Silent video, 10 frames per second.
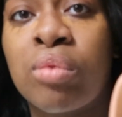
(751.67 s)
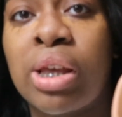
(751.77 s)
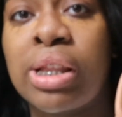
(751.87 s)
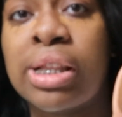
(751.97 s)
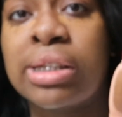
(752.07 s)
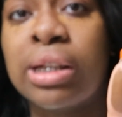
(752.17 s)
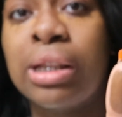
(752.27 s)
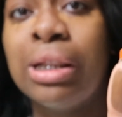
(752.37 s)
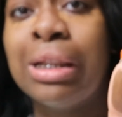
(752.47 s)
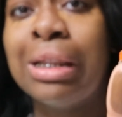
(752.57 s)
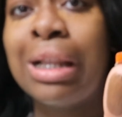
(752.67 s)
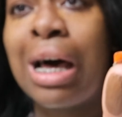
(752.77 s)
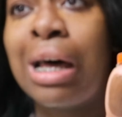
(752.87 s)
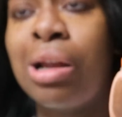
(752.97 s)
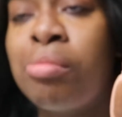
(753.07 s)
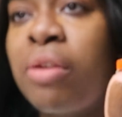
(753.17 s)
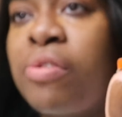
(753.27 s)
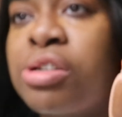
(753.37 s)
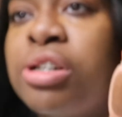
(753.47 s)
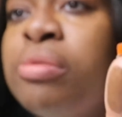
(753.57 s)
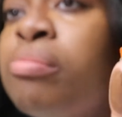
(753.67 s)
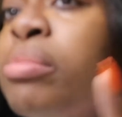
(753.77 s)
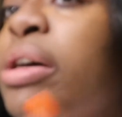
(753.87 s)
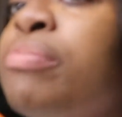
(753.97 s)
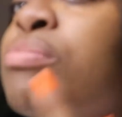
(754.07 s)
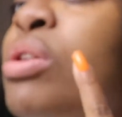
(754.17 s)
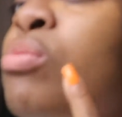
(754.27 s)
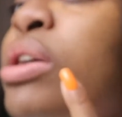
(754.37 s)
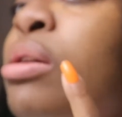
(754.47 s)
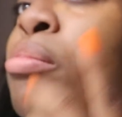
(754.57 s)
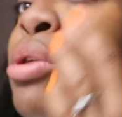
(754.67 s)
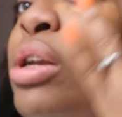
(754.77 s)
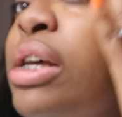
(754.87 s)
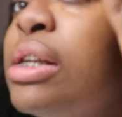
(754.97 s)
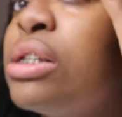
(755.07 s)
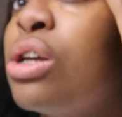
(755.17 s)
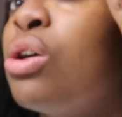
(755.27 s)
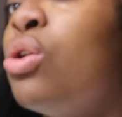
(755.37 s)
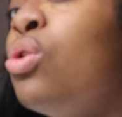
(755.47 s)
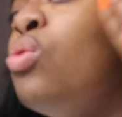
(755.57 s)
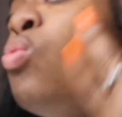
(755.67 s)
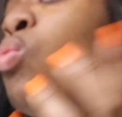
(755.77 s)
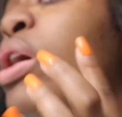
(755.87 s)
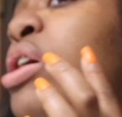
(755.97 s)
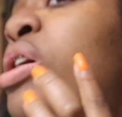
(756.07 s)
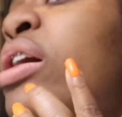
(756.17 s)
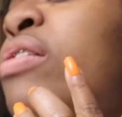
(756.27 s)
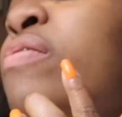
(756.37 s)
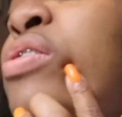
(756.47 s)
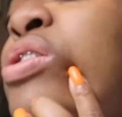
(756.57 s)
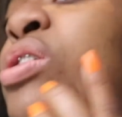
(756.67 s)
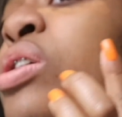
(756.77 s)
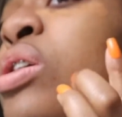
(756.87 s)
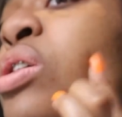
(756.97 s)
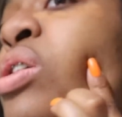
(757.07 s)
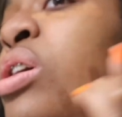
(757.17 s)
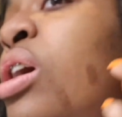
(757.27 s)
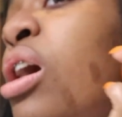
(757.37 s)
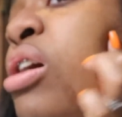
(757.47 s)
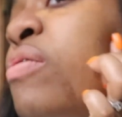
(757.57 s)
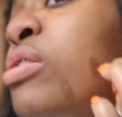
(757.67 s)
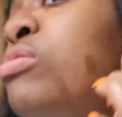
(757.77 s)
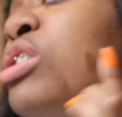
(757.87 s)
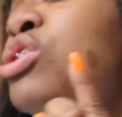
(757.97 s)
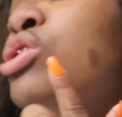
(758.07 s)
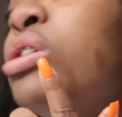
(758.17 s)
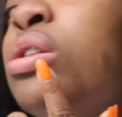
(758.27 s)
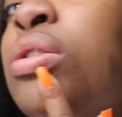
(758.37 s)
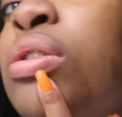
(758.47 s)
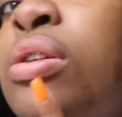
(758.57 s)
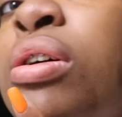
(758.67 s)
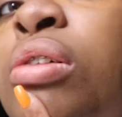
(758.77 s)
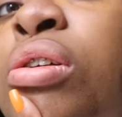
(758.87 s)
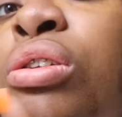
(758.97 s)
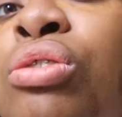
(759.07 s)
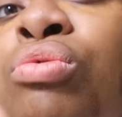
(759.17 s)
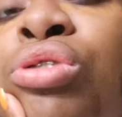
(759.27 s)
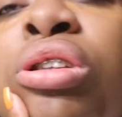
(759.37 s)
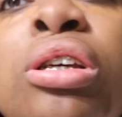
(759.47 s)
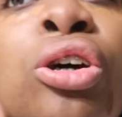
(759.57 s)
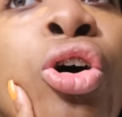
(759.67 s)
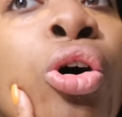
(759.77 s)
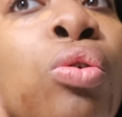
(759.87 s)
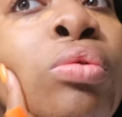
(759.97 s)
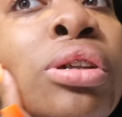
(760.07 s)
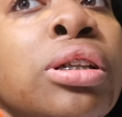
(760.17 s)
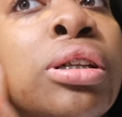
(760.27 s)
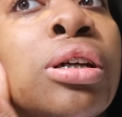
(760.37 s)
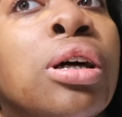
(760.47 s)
I think that's a lot on my finger, but we're gonna put it wherever our foundation usually goes.